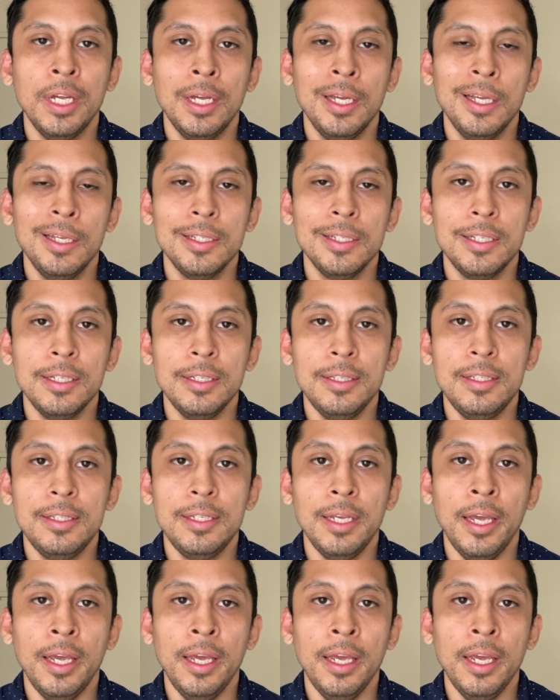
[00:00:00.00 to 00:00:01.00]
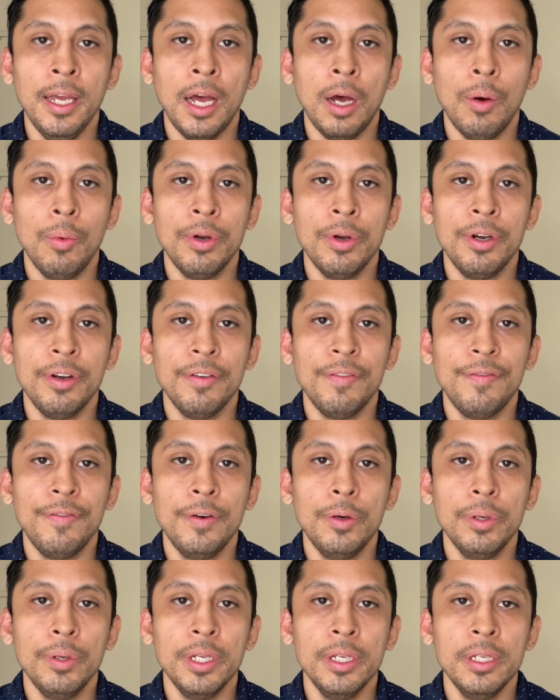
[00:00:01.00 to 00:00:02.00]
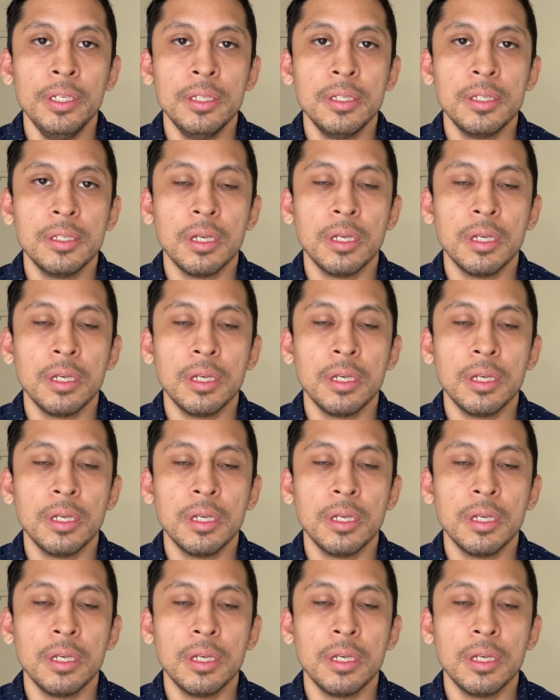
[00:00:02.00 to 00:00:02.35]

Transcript: Today I wanted to focus